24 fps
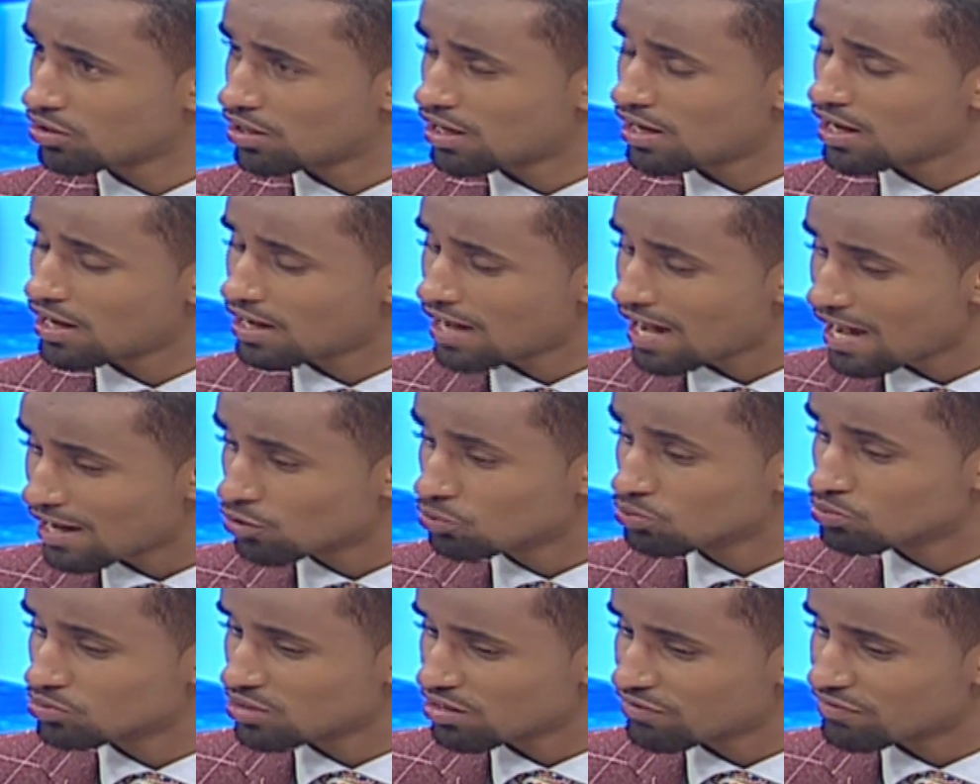Uh, uh Ad
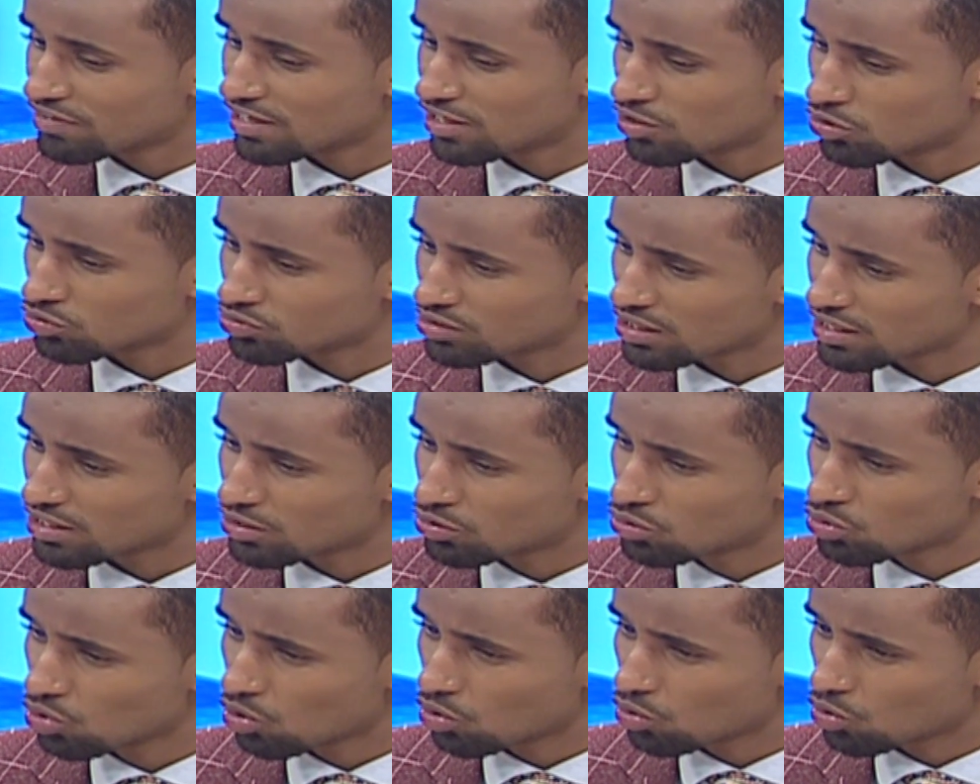Mudavadi and Dr.
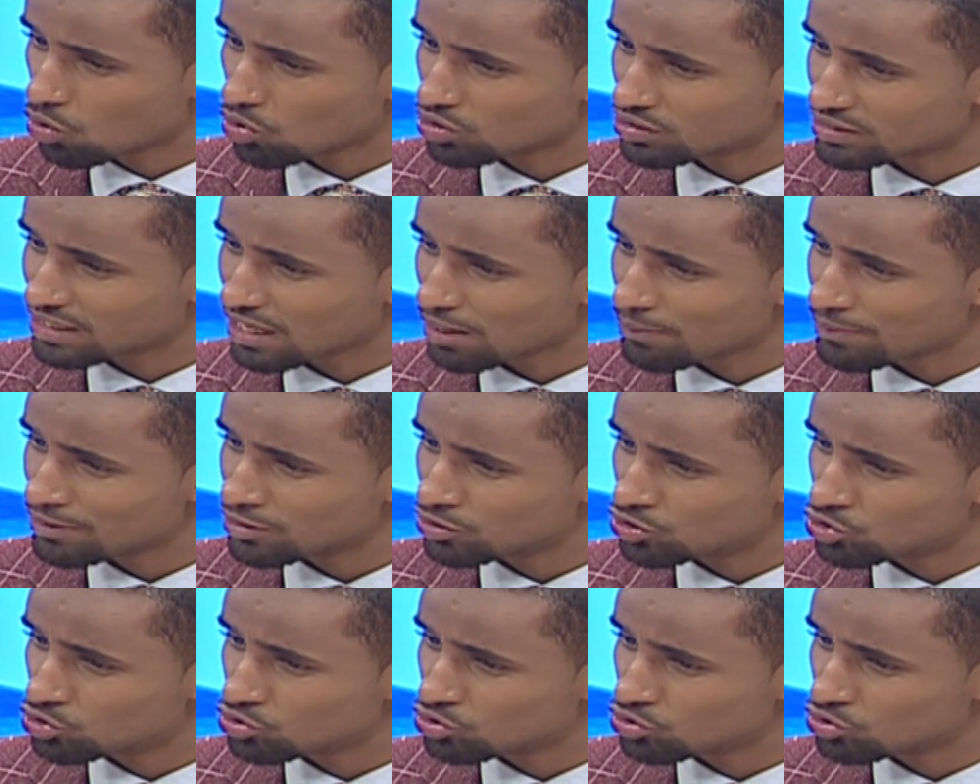Ekuru Aukot coming